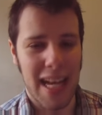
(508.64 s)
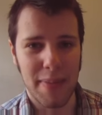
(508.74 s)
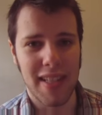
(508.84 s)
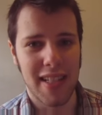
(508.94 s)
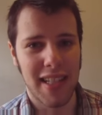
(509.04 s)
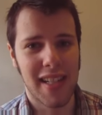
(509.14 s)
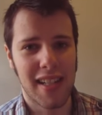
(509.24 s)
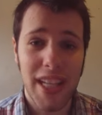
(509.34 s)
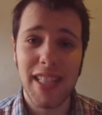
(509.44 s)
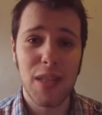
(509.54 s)
accept it.
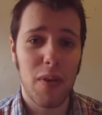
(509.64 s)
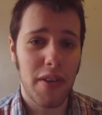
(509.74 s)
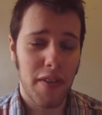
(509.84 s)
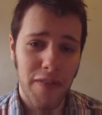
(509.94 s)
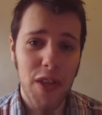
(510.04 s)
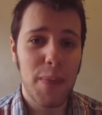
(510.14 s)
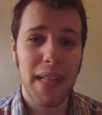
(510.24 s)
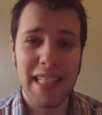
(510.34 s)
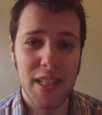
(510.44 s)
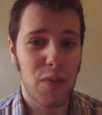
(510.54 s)
But this is one of the few
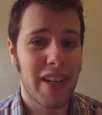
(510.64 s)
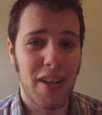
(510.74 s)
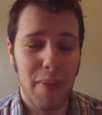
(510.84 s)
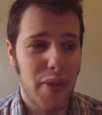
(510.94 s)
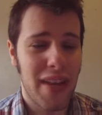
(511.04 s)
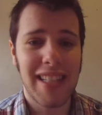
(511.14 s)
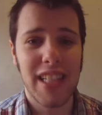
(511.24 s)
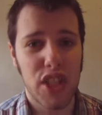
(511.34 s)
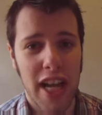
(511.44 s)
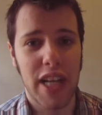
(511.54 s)
places where your
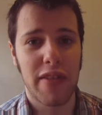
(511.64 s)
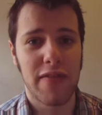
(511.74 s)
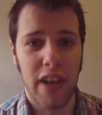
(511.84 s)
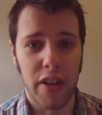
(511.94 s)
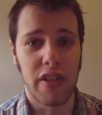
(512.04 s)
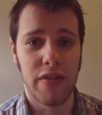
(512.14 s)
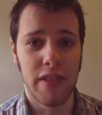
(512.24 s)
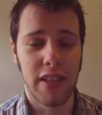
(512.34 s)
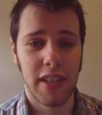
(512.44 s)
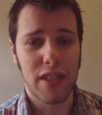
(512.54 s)
pathetic gender is
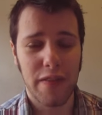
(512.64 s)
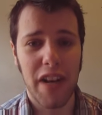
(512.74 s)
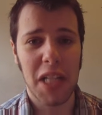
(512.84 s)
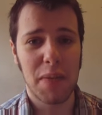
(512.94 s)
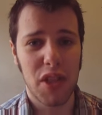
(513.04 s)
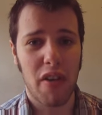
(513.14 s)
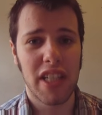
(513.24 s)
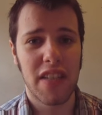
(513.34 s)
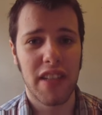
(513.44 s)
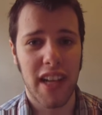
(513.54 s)
valued, because the vast
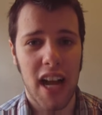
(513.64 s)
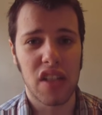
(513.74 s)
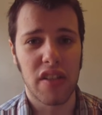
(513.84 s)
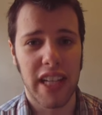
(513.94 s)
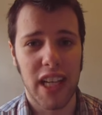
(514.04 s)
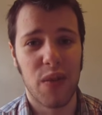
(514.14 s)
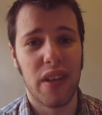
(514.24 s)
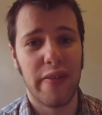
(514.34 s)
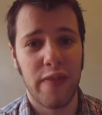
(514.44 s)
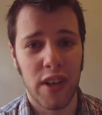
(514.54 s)
majority of the guys on here
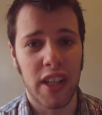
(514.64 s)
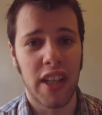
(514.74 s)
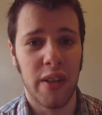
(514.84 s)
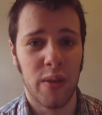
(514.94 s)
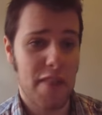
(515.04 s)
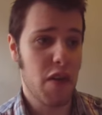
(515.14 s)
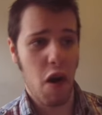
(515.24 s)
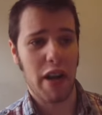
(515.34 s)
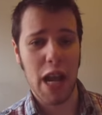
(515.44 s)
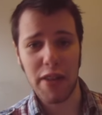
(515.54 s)
want to fuck you. And if
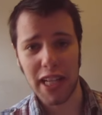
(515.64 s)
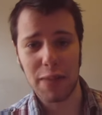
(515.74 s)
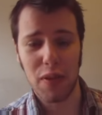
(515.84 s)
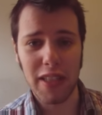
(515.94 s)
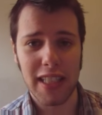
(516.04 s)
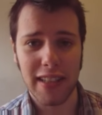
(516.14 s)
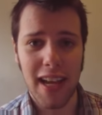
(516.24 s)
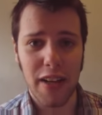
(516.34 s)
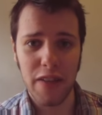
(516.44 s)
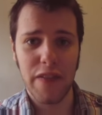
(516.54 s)
you're okay with exploiting
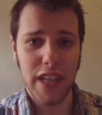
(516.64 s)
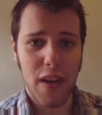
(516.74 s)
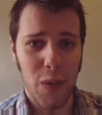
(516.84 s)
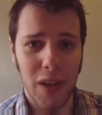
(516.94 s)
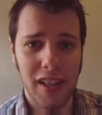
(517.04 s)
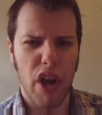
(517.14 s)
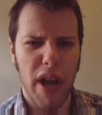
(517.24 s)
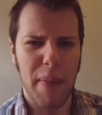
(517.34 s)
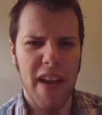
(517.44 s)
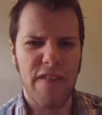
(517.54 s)
that, good for you. Now
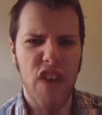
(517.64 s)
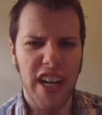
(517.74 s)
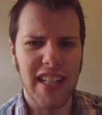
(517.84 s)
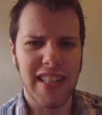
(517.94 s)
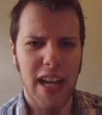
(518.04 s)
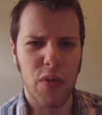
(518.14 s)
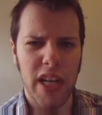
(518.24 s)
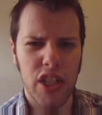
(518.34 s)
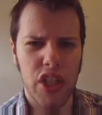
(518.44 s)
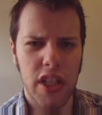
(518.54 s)
go get me a fucking
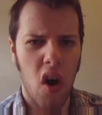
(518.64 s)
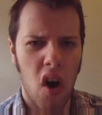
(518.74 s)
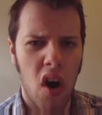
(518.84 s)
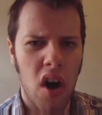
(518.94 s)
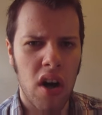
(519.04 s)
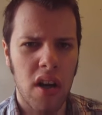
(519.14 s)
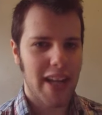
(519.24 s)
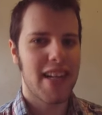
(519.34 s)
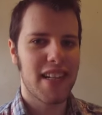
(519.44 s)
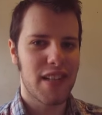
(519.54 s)
sandwich, whore! And
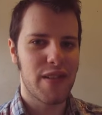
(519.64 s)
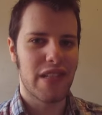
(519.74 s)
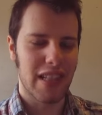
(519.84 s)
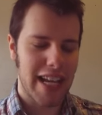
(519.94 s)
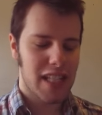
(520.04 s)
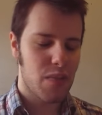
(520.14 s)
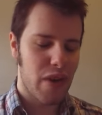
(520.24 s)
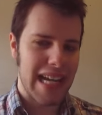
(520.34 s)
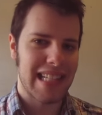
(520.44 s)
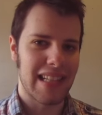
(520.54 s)
that concludes
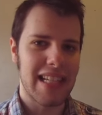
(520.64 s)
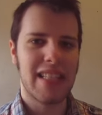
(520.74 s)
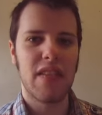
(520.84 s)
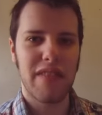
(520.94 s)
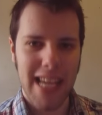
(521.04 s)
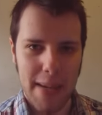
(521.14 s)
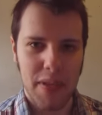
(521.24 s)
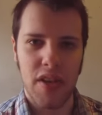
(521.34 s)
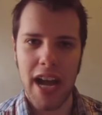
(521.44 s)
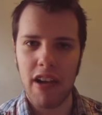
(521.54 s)
LatumWay's list of
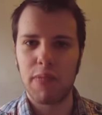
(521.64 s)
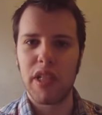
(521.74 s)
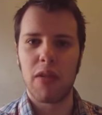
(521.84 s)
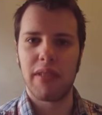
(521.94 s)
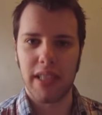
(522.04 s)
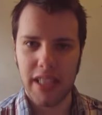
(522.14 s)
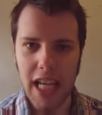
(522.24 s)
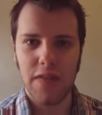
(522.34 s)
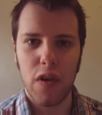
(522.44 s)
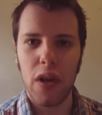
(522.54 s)
tips on how to become
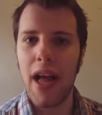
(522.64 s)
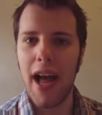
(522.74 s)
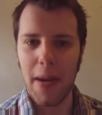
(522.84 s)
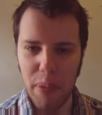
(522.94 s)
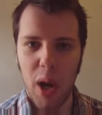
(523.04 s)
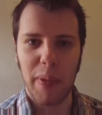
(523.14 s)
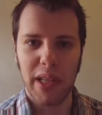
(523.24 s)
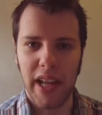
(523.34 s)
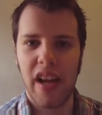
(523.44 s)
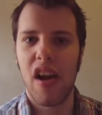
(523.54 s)
successful and
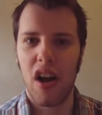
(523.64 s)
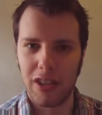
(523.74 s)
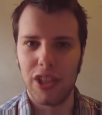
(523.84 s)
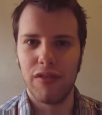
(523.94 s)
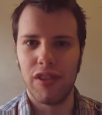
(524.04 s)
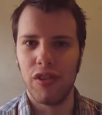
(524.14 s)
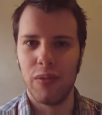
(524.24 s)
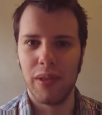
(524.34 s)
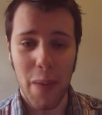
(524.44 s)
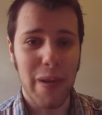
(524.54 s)
popular on
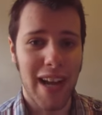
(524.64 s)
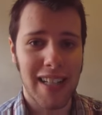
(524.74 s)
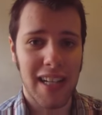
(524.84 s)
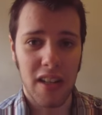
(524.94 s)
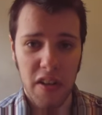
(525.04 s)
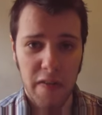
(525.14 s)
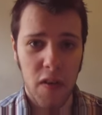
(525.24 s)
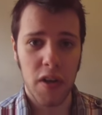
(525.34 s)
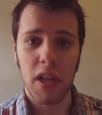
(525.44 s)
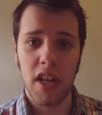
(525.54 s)
YouTube. I hope you guys had a lot of
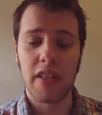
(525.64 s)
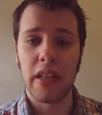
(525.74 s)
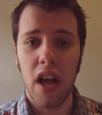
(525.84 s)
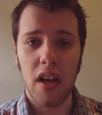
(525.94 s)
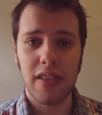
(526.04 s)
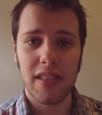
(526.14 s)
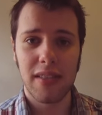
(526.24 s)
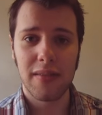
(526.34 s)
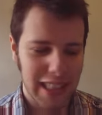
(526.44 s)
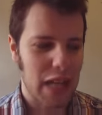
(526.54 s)
fun and learned a
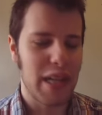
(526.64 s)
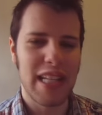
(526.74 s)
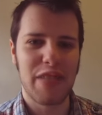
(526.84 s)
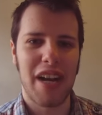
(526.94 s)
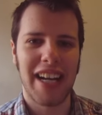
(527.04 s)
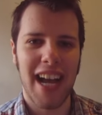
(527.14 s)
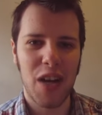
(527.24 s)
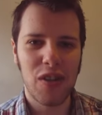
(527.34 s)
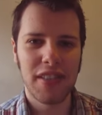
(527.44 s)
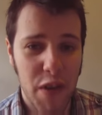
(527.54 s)
lot, but I'll tell you this right
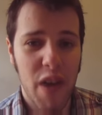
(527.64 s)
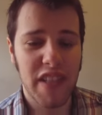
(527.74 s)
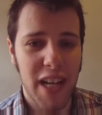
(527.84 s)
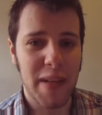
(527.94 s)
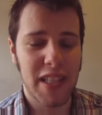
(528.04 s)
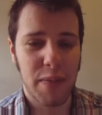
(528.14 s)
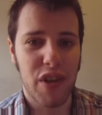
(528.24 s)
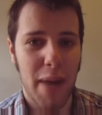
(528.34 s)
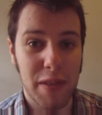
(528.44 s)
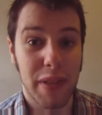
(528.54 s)
now, if you overtake me in
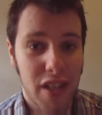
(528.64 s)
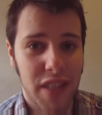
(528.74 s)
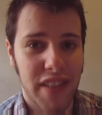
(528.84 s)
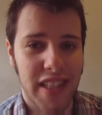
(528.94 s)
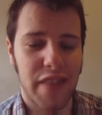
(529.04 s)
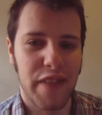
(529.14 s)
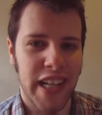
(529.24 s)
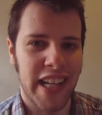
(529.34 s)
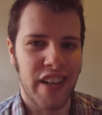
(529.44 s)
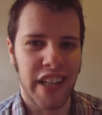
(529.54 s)
subscribers because of this, I'll
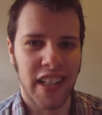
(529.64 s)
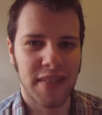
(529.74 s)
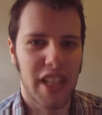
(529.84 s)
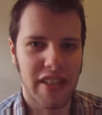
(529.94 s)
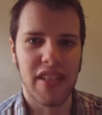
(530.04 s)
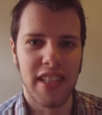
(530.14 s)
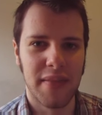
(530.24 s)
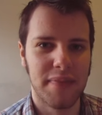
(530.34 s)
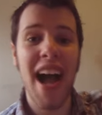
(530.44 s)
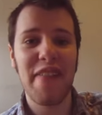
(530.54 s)
fucking kill you.
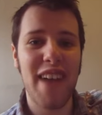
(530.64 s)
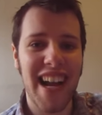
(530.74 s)
Seriously. Bye,